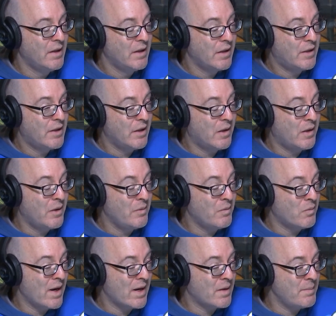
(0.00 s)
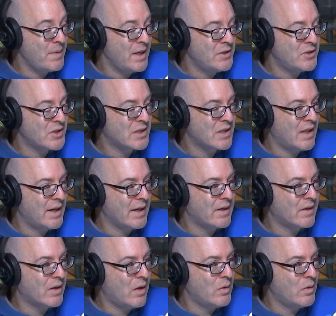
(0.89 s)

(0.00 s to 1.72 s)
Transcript: Do you recommend just going